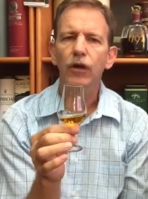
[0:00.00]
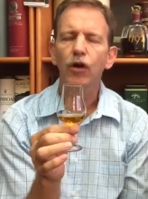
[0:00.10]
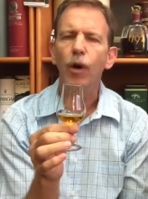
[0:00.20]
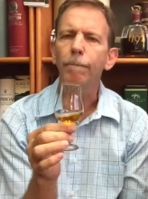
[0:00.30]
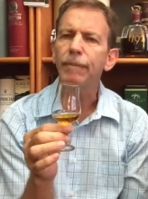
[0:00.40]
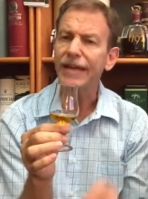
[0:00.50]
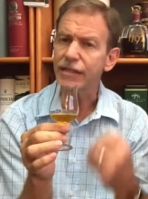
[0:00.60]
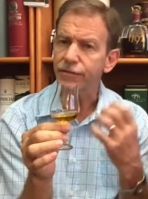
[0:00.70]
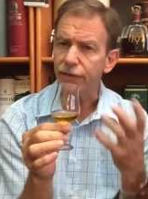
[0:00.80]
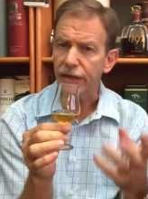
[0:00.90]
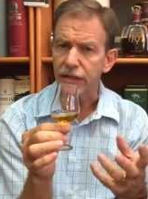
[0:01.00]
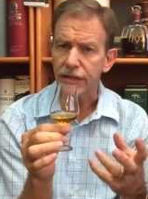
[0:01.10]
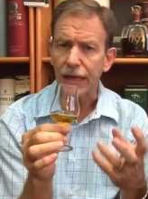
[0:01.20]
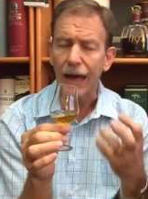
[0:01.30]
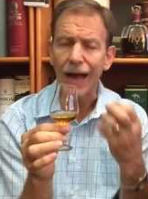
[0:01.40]
Complex finish.
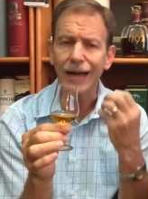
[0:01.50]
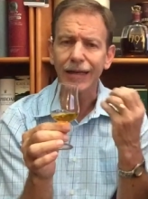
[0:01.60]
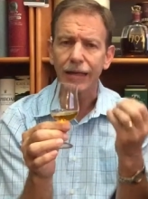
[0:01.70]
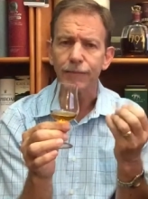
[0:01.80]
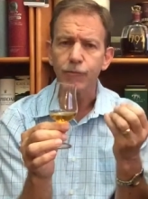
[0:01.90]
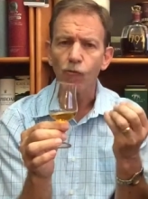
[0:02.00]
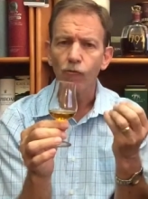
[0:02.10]
The honey,